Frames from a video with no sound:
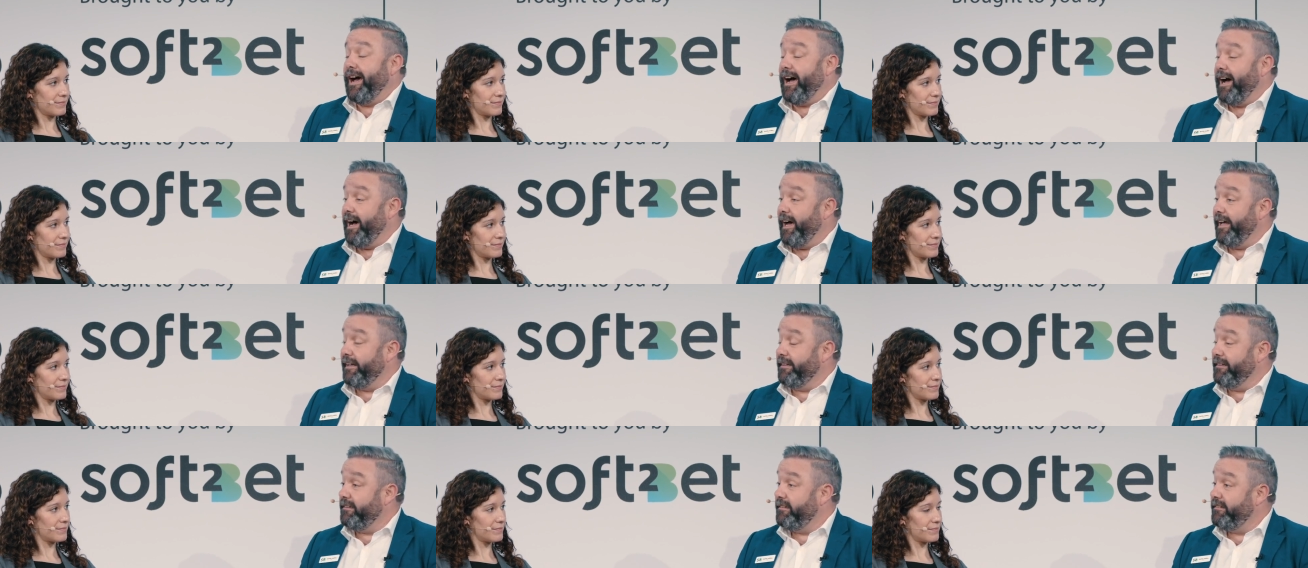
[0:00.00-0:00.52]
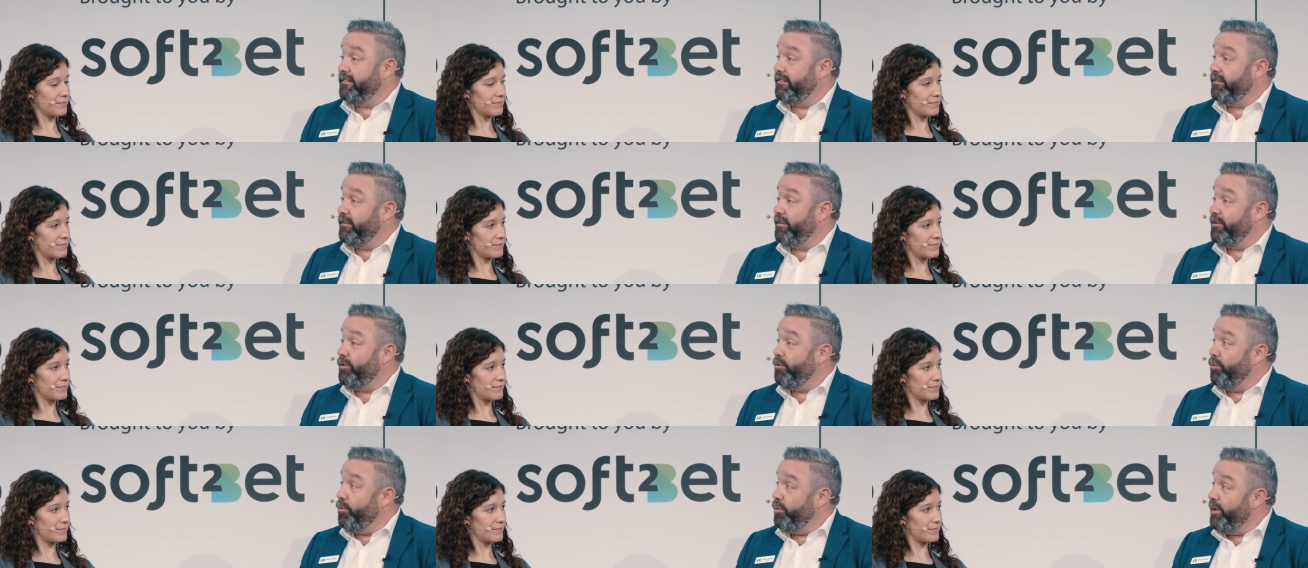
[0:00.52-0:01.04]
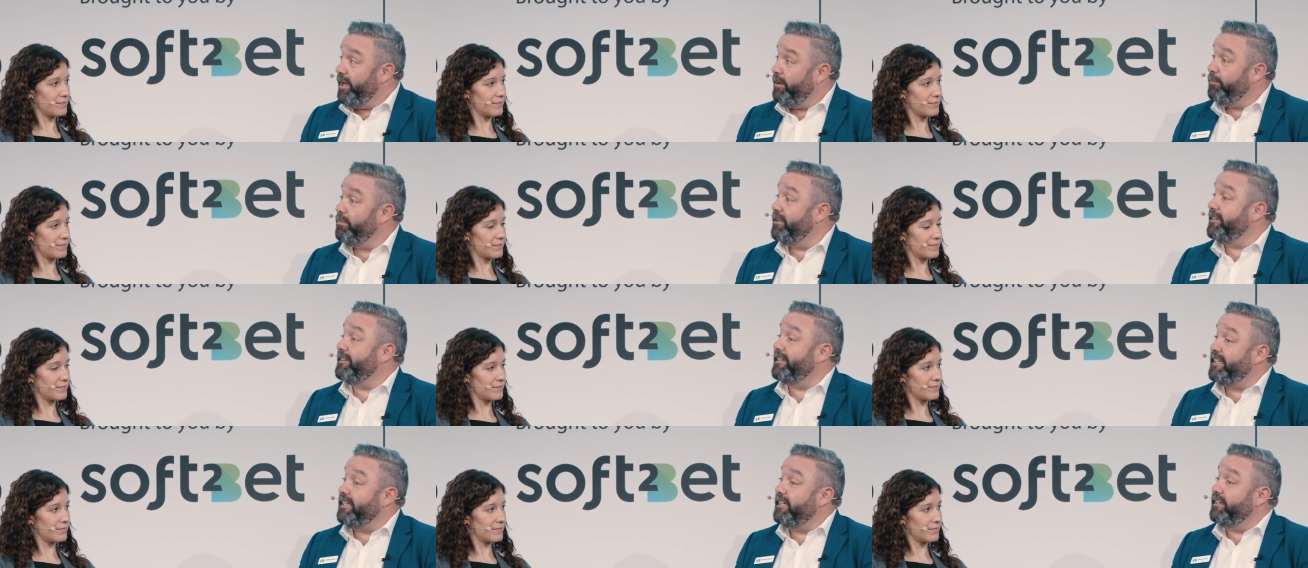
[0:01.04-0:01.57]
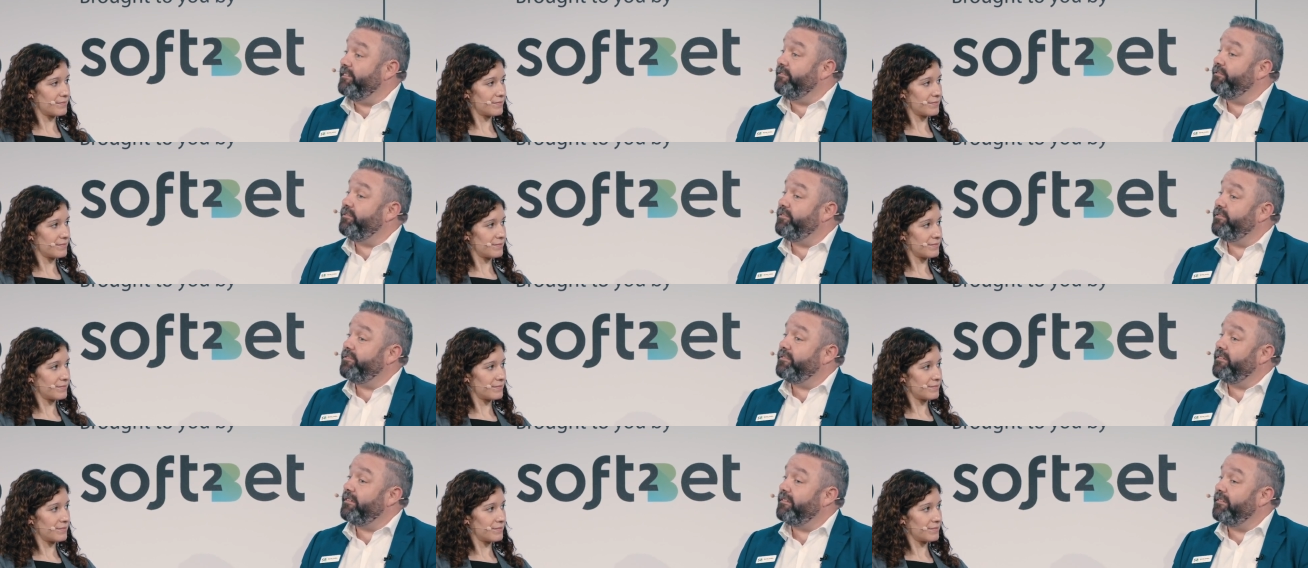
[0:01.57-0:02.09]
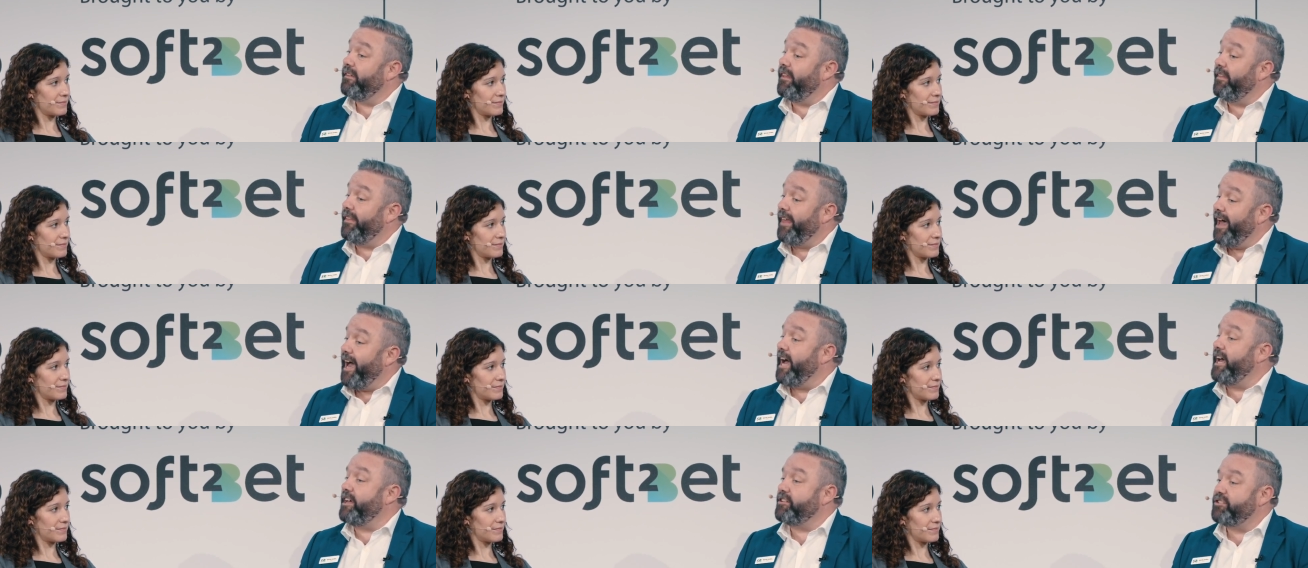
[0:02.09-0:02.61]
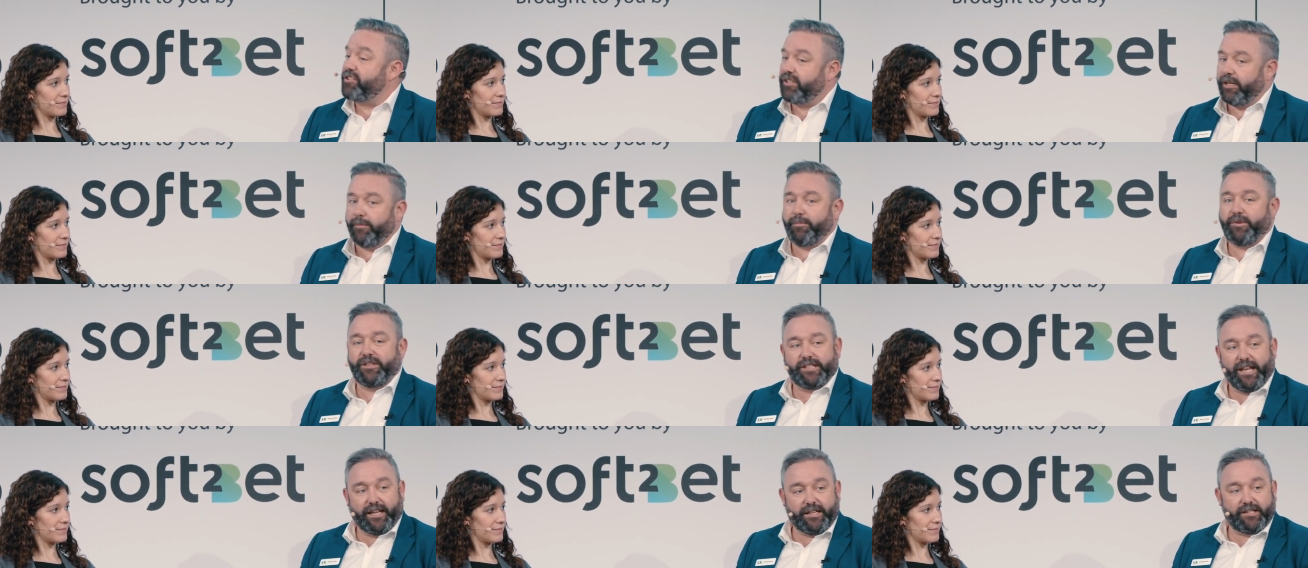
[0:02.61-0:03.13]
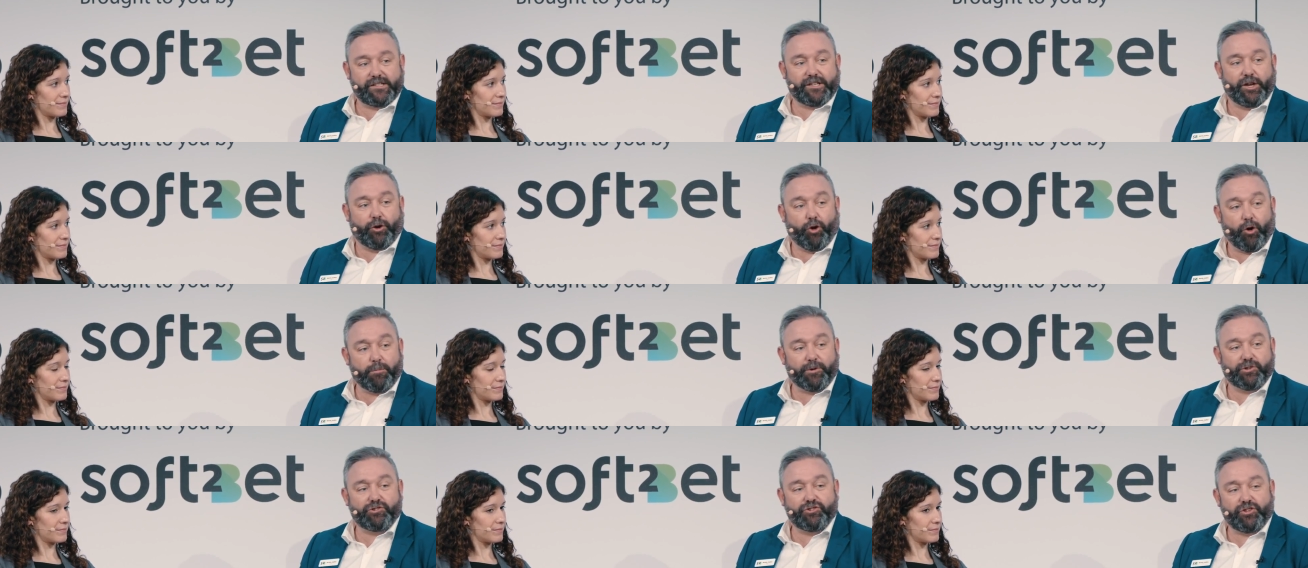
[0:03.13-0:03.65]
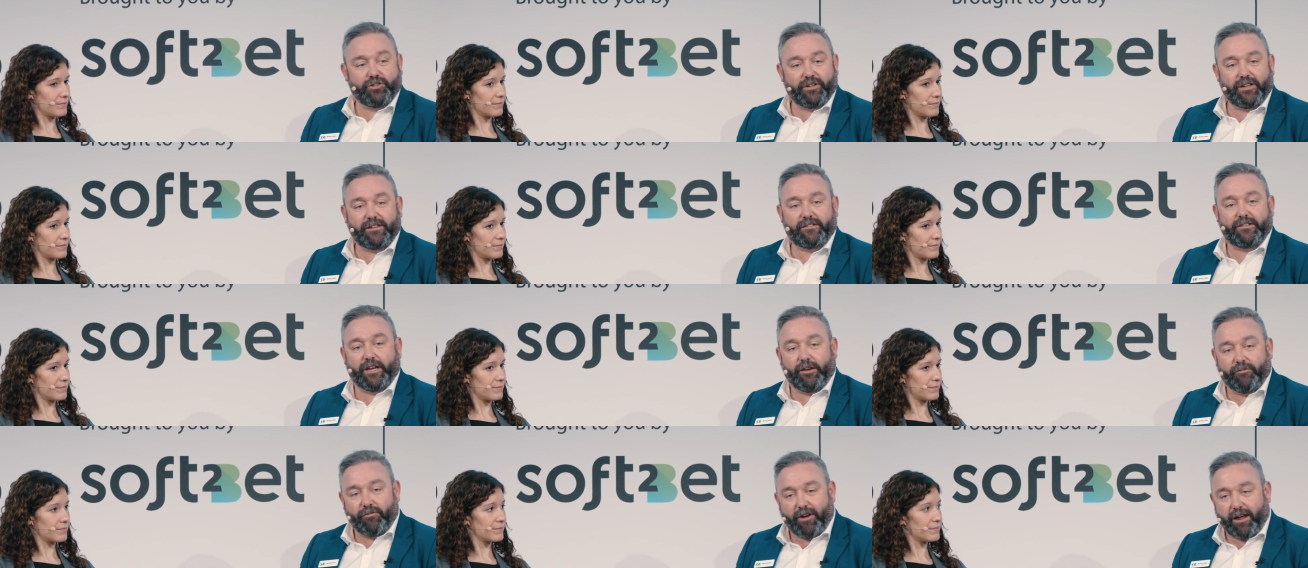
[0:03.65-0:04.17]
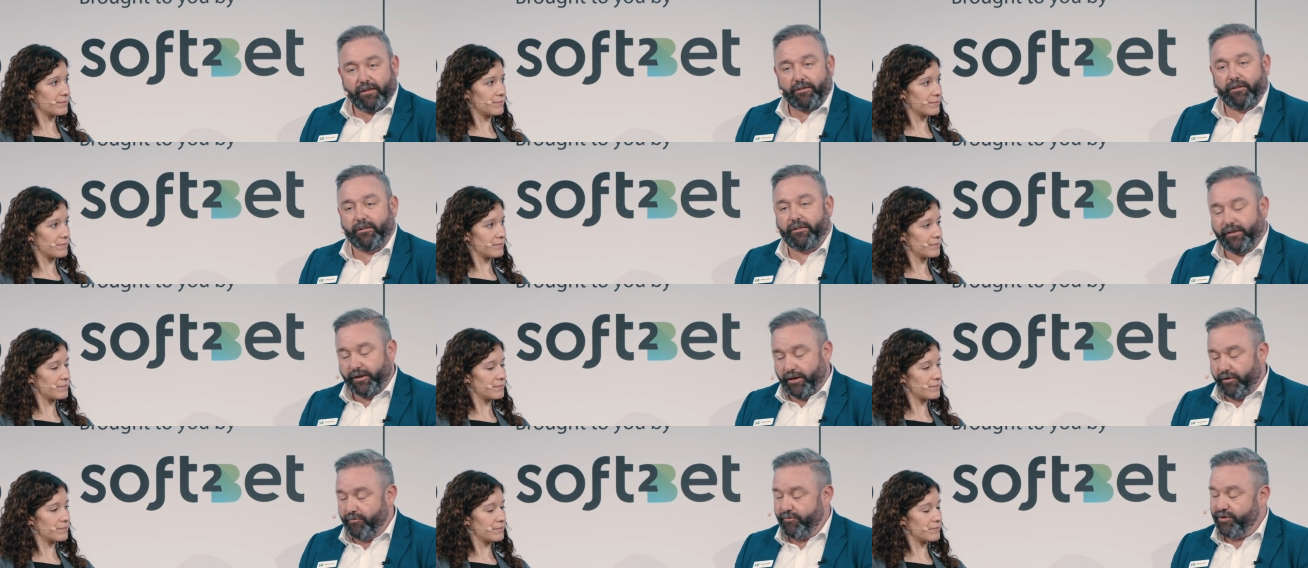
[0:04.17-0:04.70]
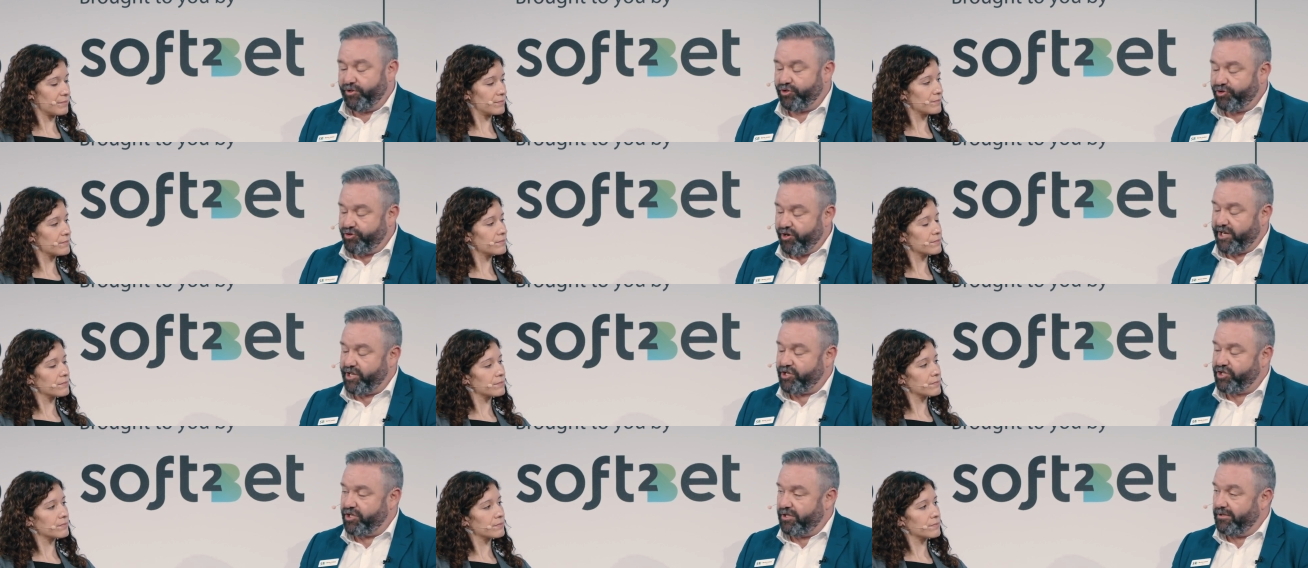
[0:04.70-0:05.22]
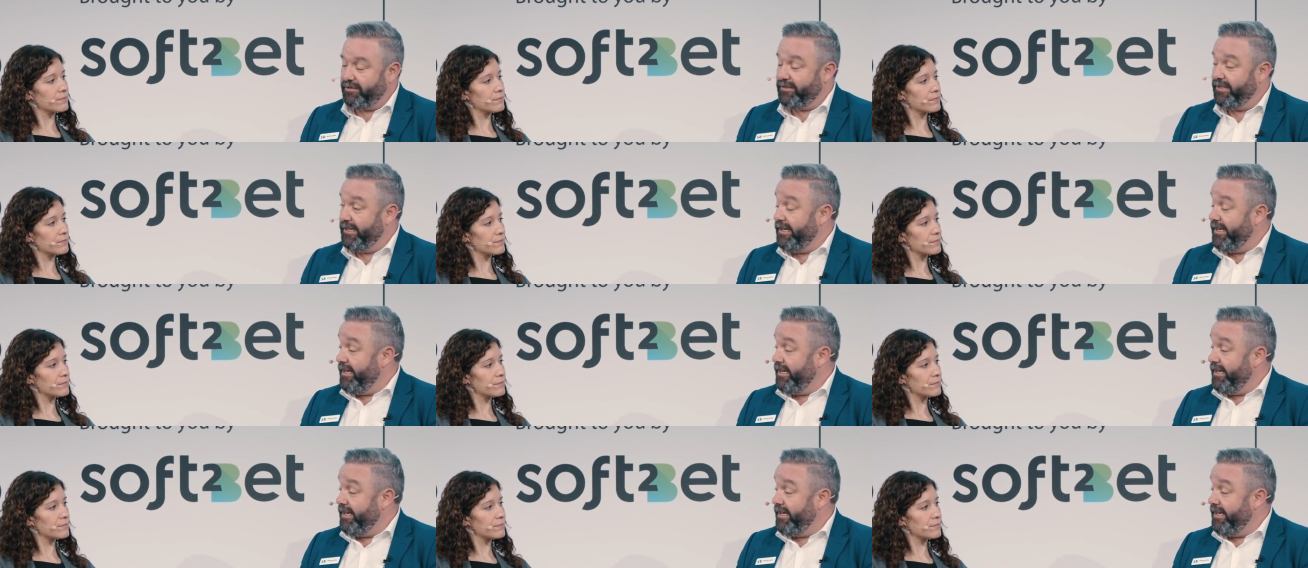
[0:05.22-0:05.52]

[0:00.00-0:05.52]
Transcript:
Speaker 1: And we believe that that actually presents an opportunity rather than a restriction